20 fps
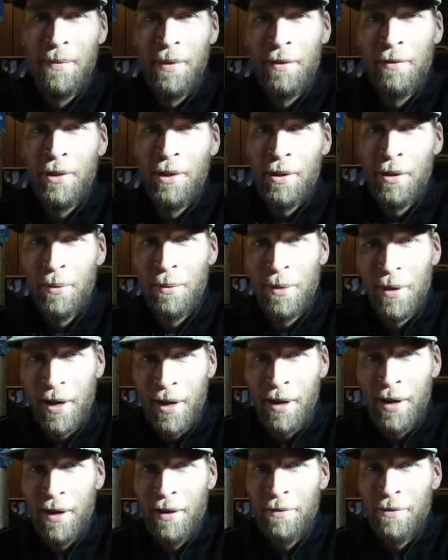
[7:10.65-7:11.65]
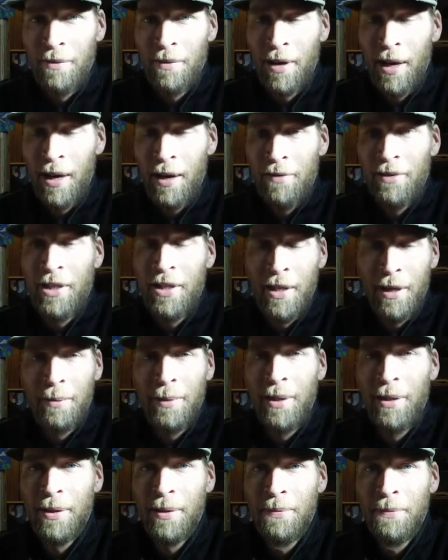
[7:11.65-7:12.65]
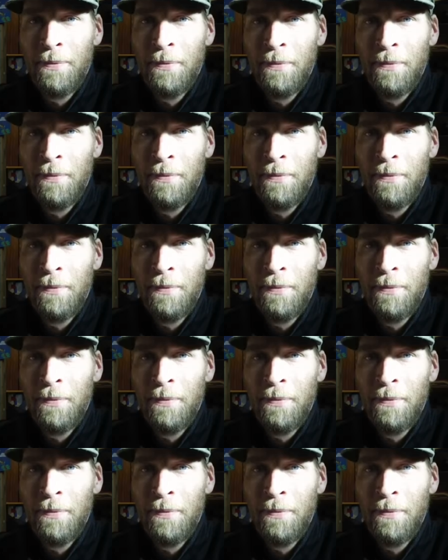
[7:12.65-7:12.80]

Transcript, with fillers: of look at what I have. I have a diamond.